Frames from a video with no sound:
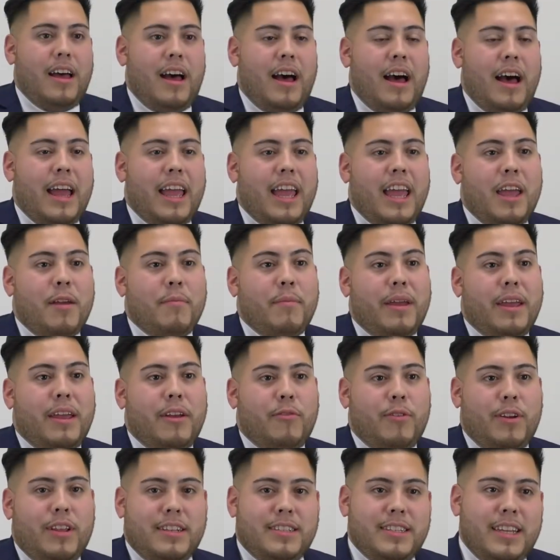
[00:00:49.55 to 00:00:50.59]
I am a
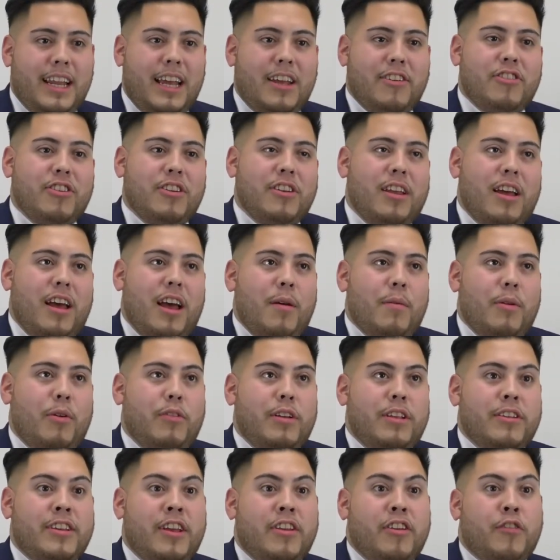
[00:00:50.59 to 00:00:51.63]
real estate agent. I've been a
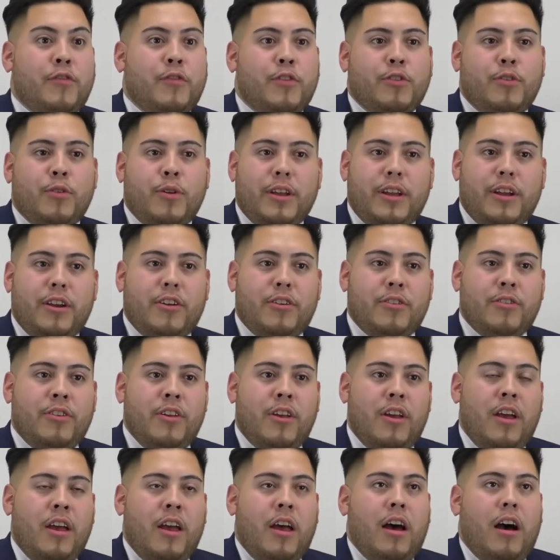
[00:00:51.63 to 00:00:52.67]
real estate agent for two years.
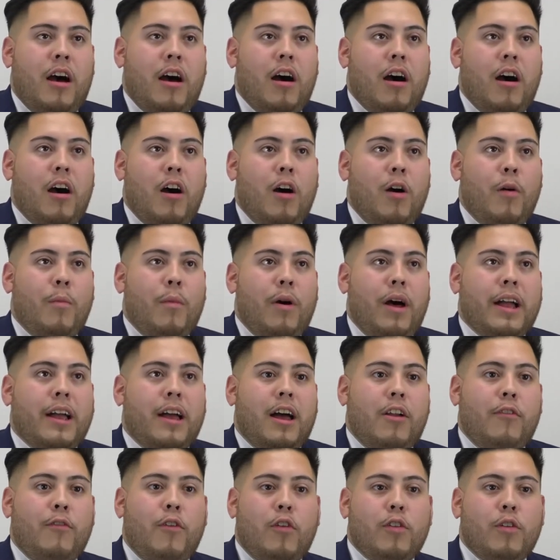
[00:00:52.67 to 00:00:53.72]
Um, I
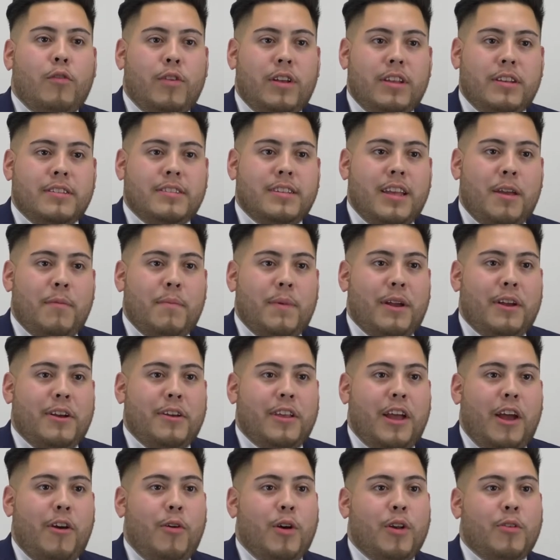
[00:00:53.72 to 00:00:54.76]
got involved in real estate
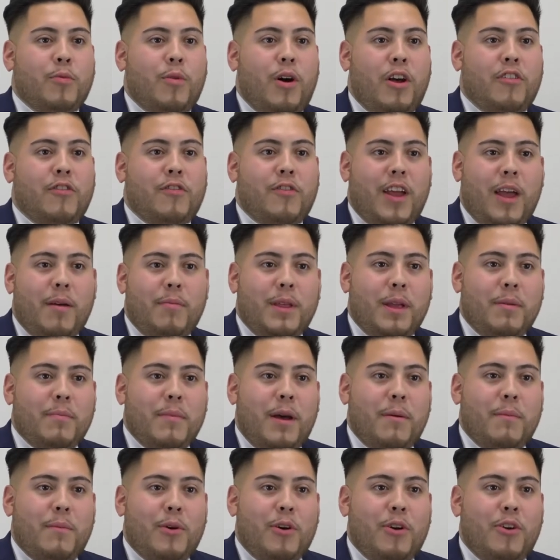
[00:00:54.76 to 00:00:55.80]
because I always watched family
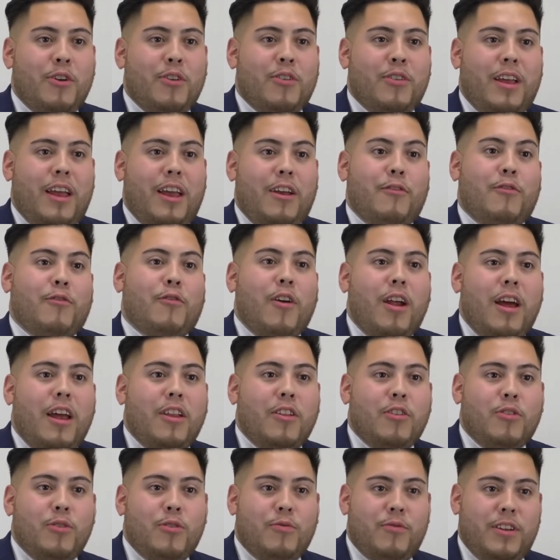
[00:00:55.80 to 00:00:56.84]
members and
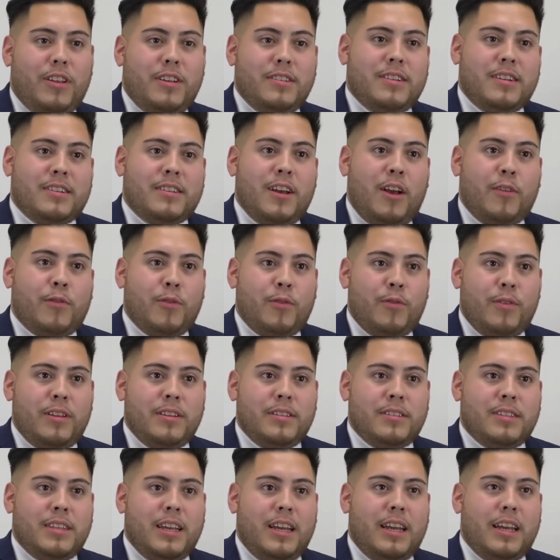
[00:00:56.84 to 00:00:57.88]
friends do really successful in real
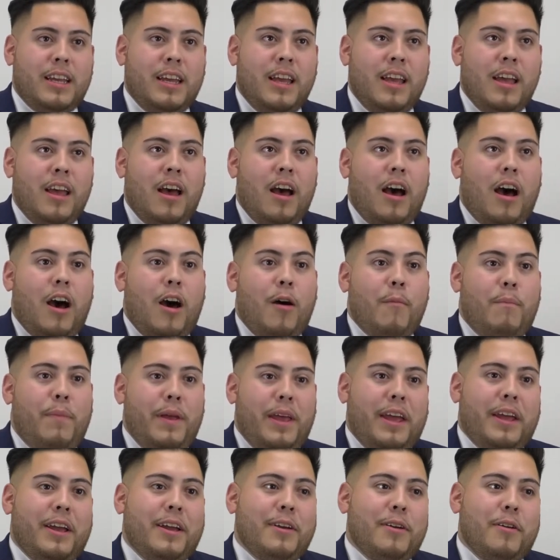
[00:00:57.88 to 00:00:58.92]
estate. A
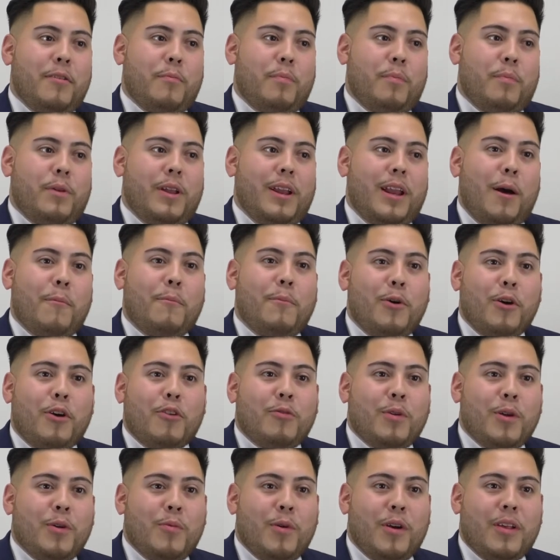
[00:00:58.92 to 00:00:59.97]
big thing that
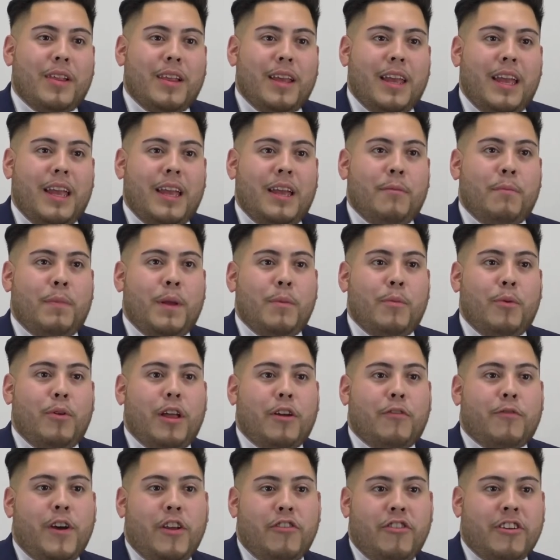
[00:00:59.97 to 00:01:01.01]
pushed me was seeing people
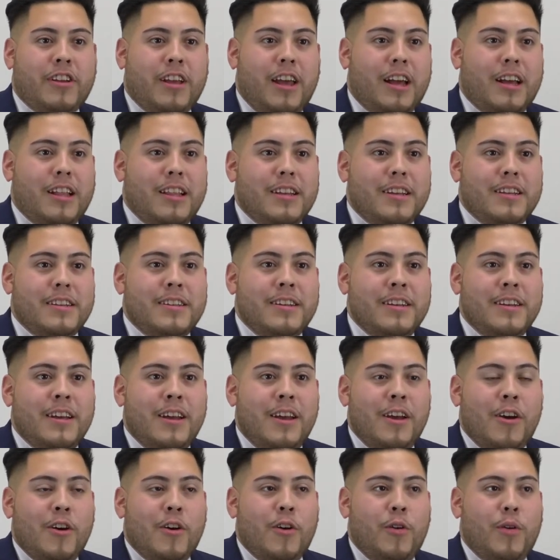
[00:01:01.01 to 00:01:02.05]
like Fredrik Eklund,
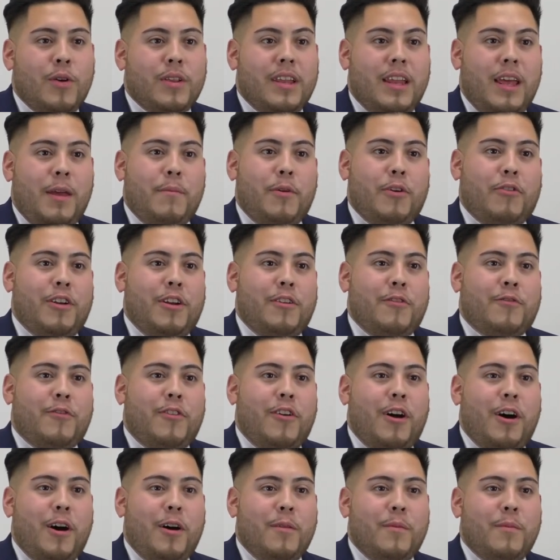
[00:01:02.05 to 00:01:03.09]
who was an immigrant
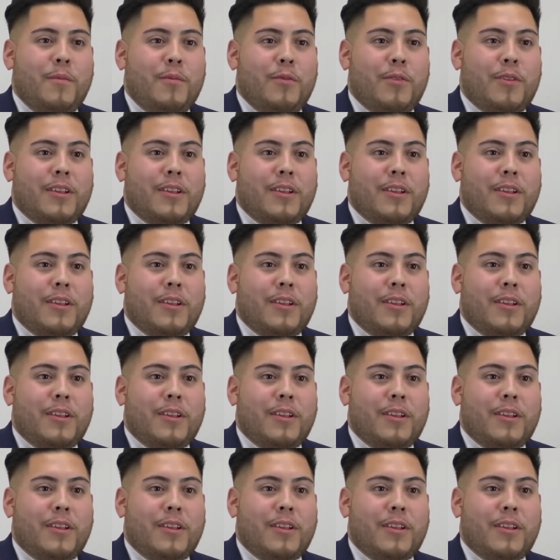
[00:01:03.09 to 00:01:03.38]
from